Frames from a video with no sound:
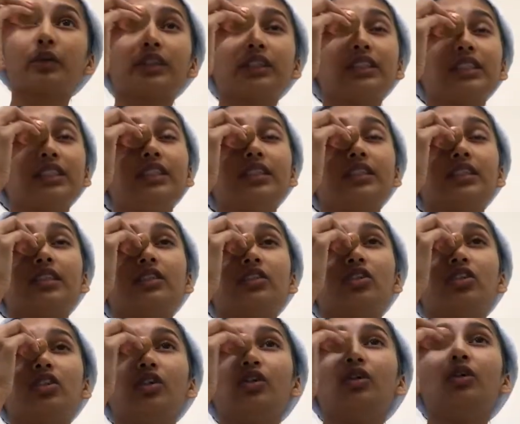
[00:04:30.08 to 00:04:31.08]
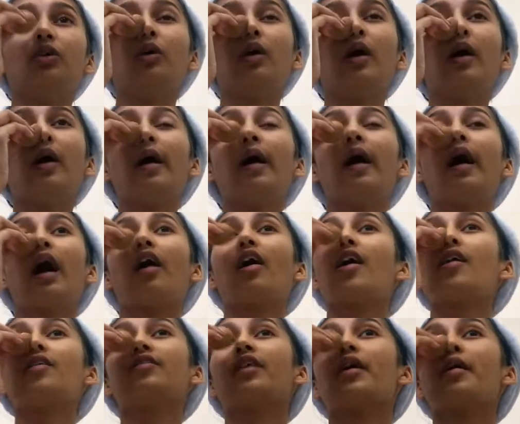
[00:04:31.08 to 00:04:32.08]
the season 2.
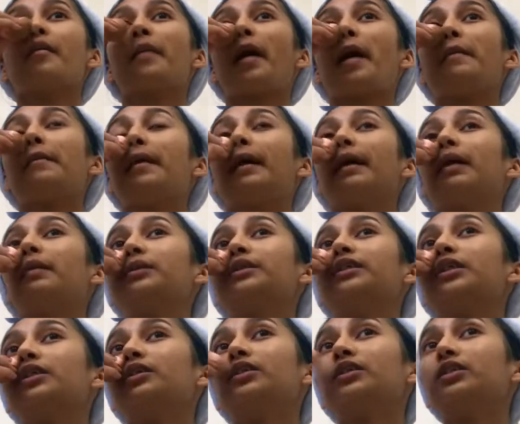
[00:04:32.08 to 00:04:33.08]
However, my makeup skills